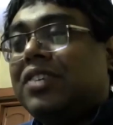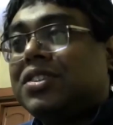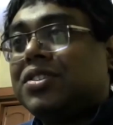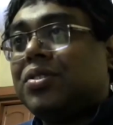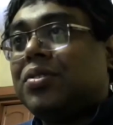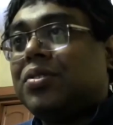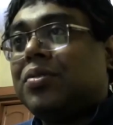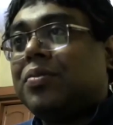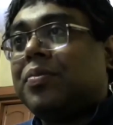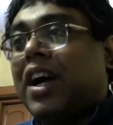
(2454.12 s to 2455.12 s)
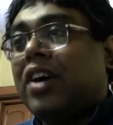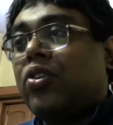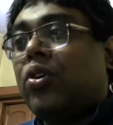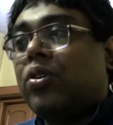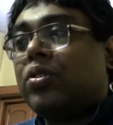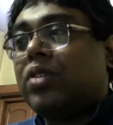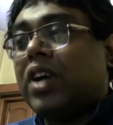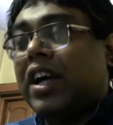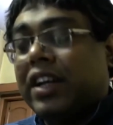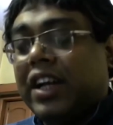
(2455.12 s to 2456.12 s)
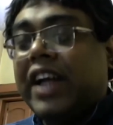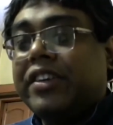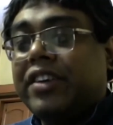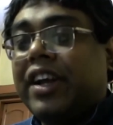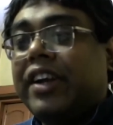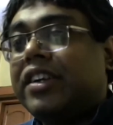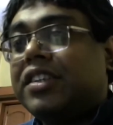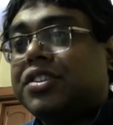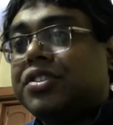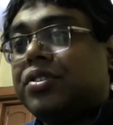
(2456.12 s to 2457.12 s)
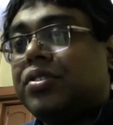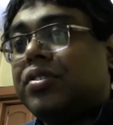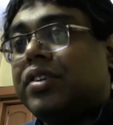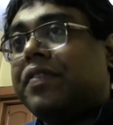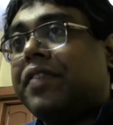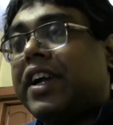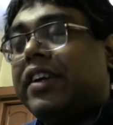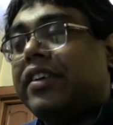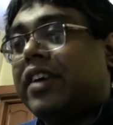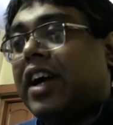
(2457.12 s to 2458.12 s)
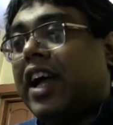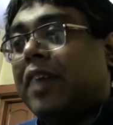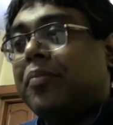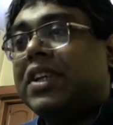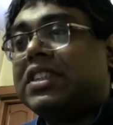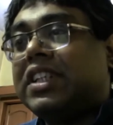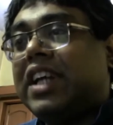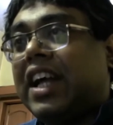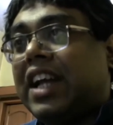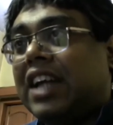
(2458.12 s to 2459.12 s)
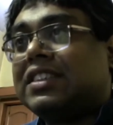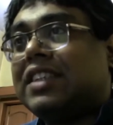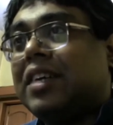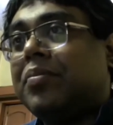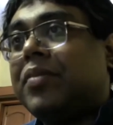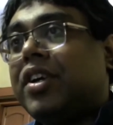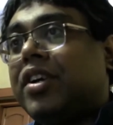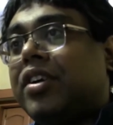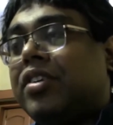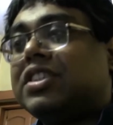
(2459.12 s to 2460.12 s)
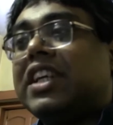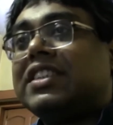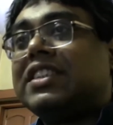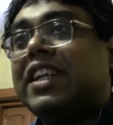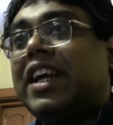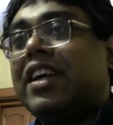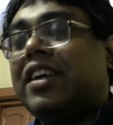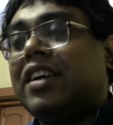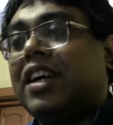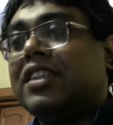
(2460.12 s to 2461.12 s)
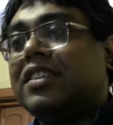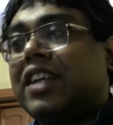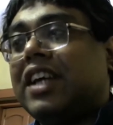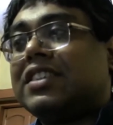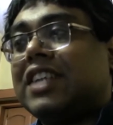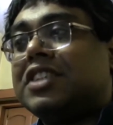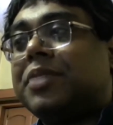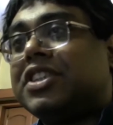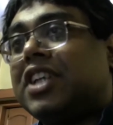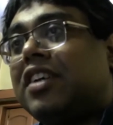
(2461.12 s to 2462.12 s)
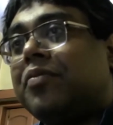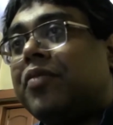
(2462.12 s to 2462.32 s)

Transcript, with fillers: used to uh, go uh, write letters to different uh, embassy and ask them to send cine uh, their science fiction